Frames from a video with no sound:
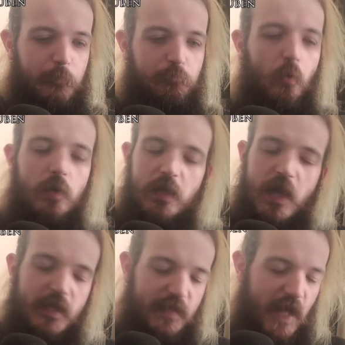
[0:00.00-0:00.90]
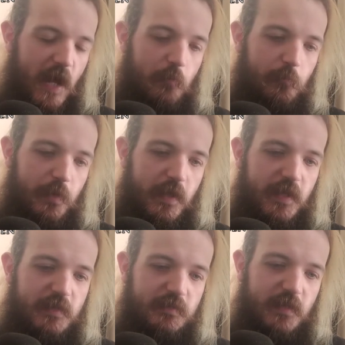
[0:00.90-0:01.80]
borderline camp. It
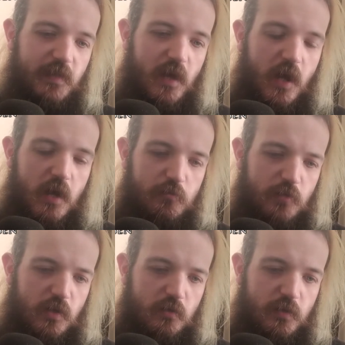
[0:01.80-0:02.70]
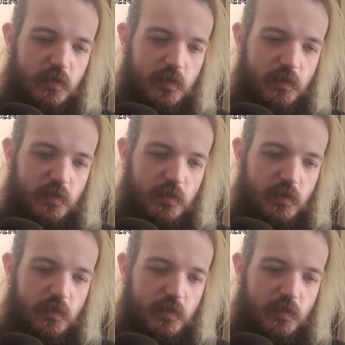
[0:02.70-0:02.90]
is like the hard rock,